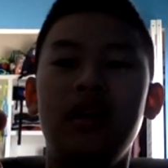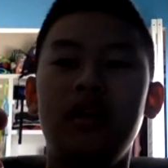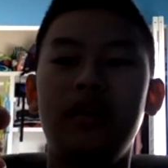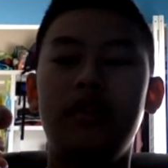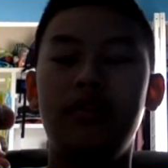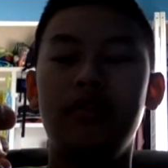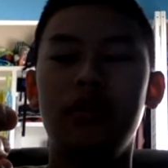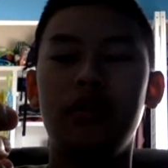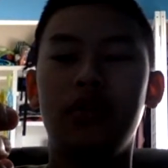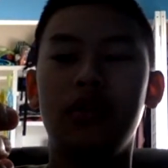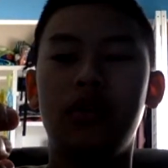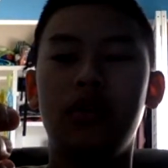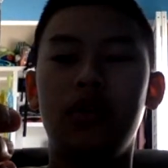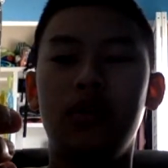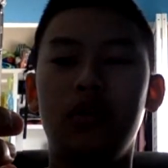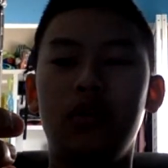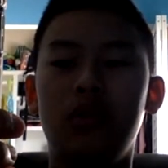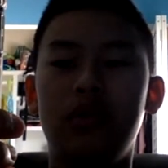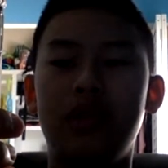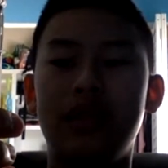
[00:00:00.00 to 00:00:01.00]
If you want
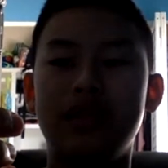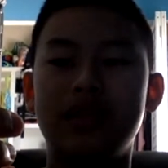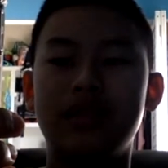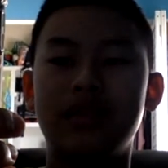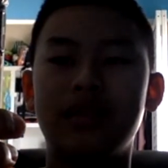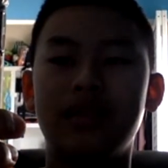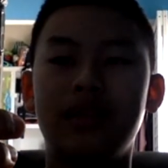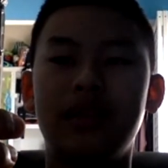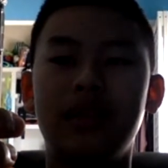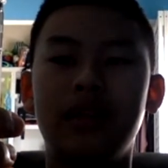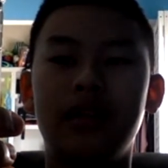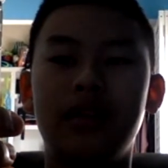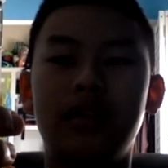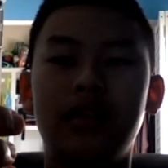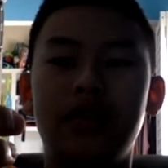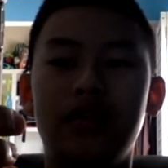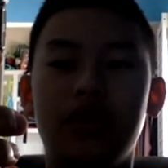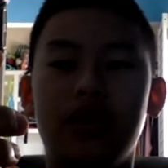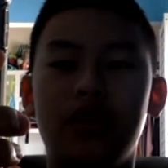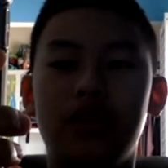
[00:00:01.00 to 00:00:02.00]
to designate a
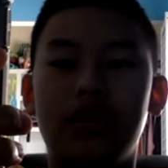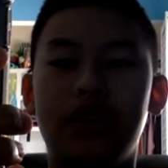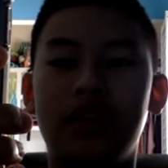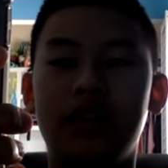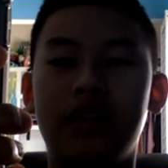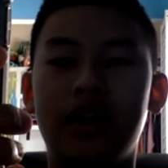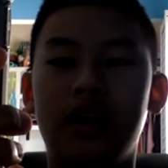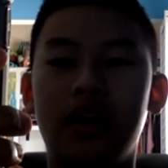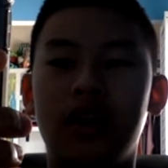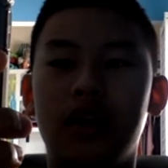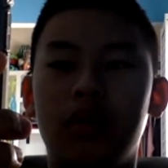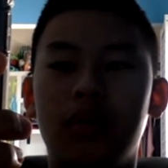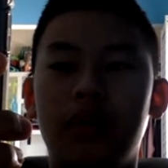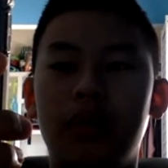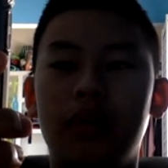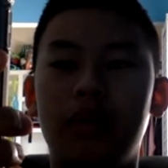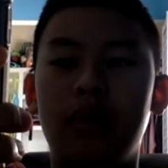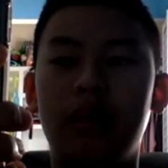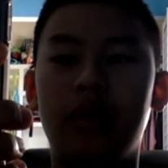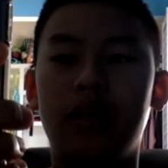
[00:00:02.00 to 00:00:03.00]
different credit card or
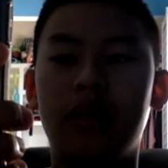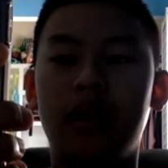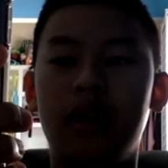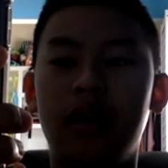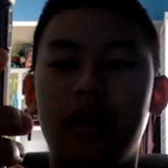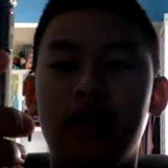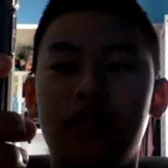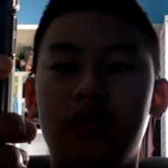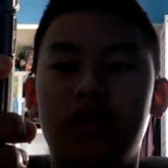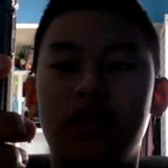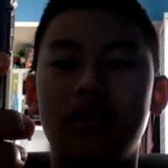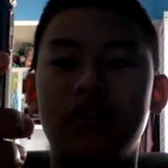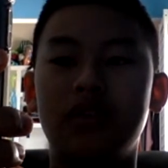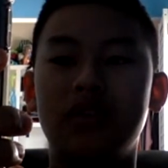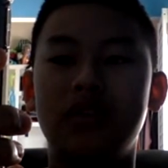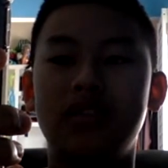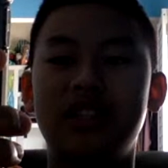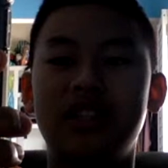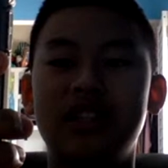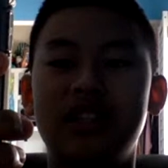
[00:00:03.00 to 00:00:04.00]
payment account, if there's a
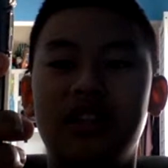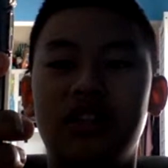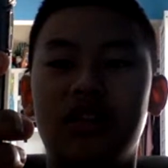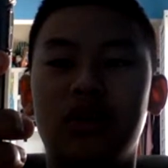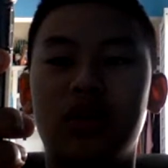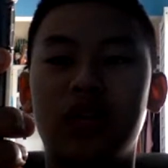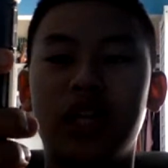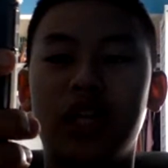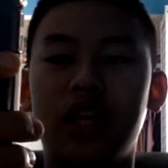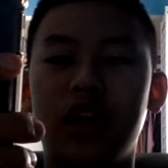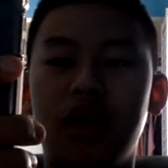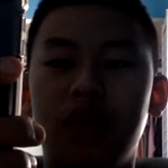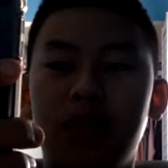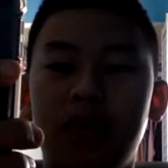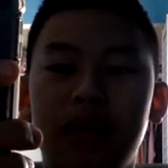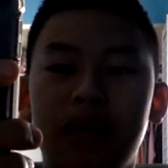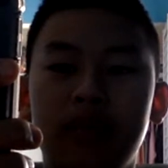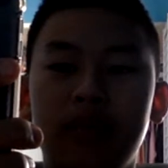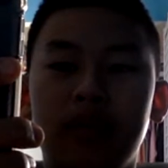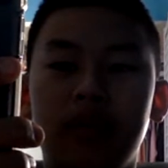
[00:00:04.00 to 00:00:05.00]
change of credit card
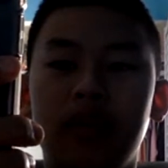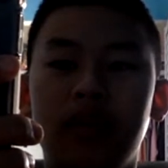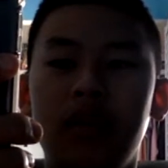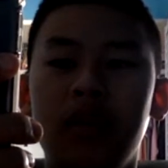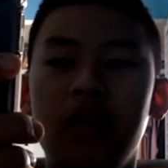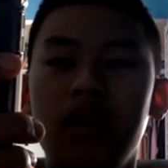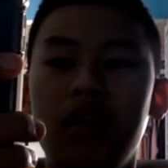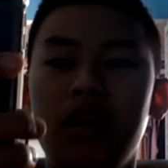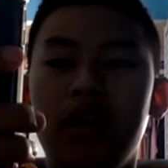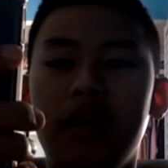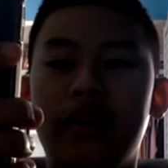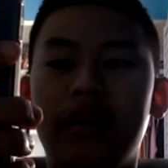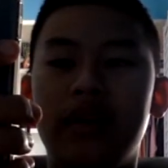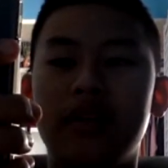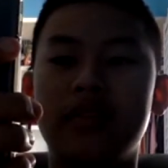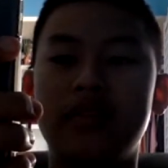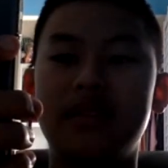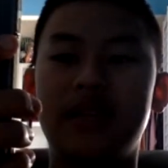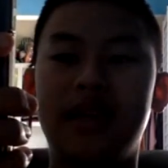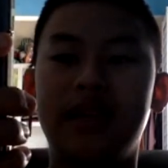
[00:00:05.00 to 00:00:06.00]
payment
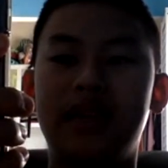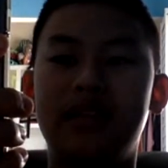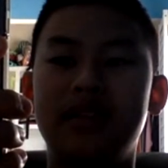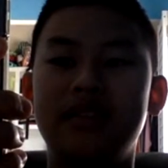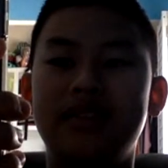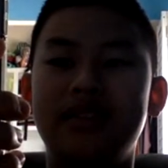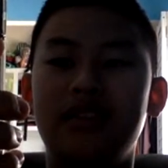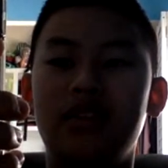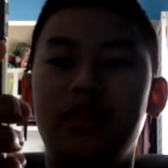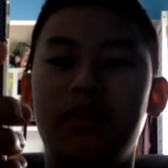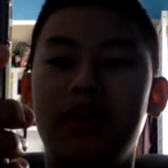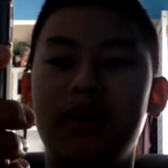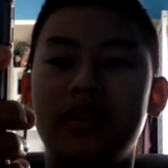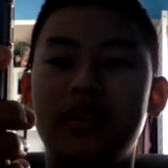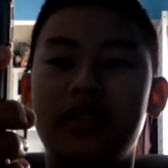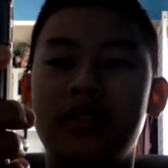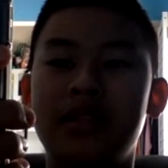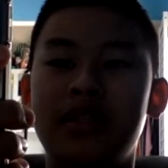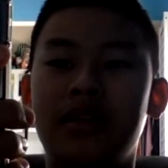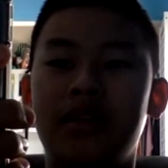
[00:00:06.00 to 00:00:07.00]
account status, you
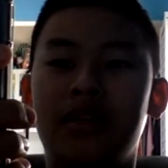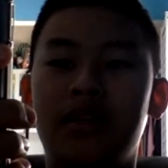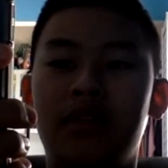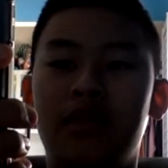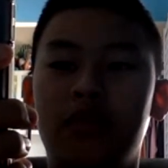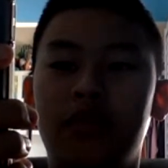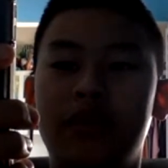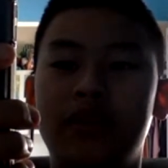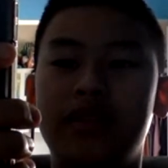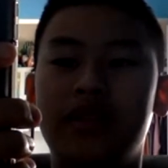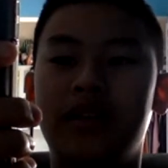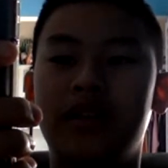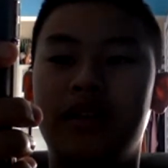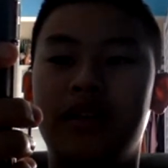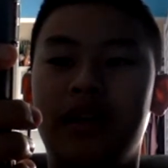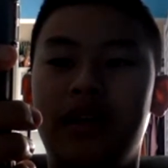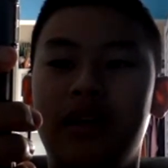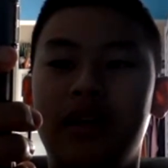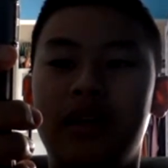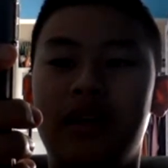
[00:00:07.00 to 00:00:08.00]
must enter information
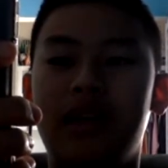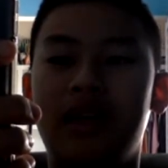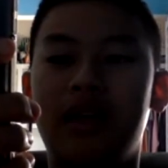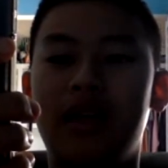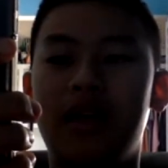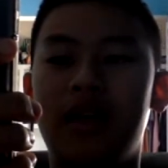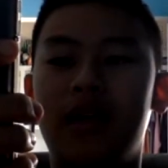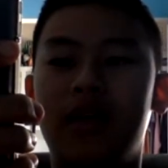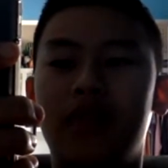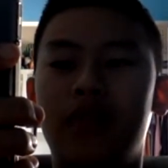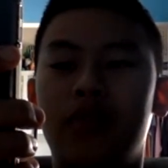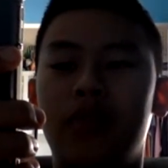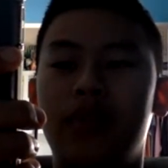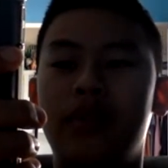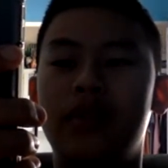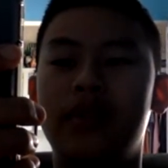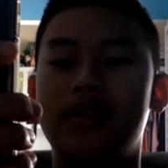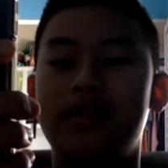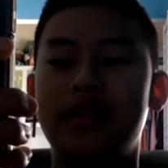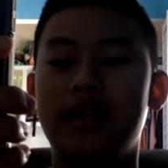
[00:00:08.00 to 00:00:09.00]
online in the account
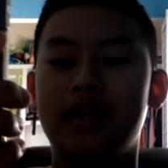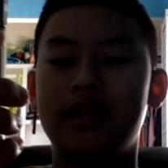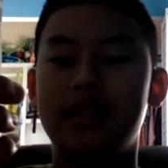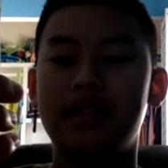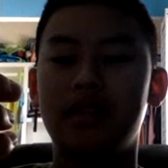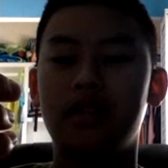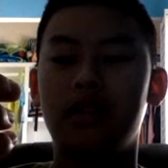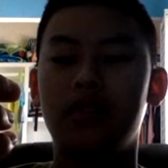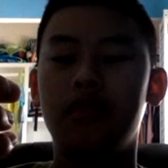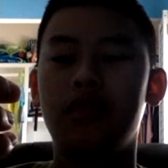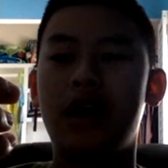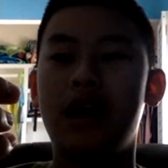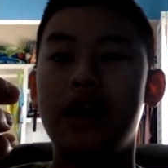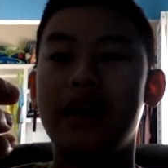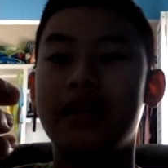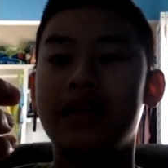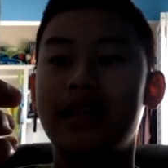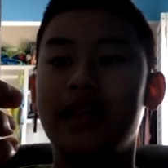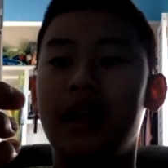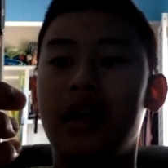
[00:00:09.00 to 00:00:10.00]
information section of
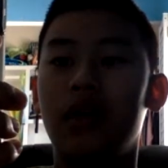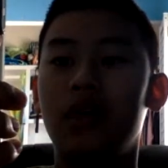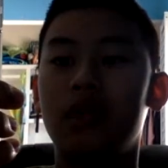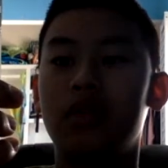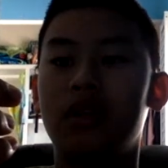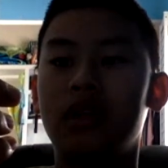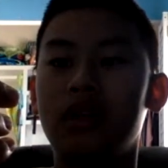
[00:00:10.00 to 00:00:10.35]
iCloud.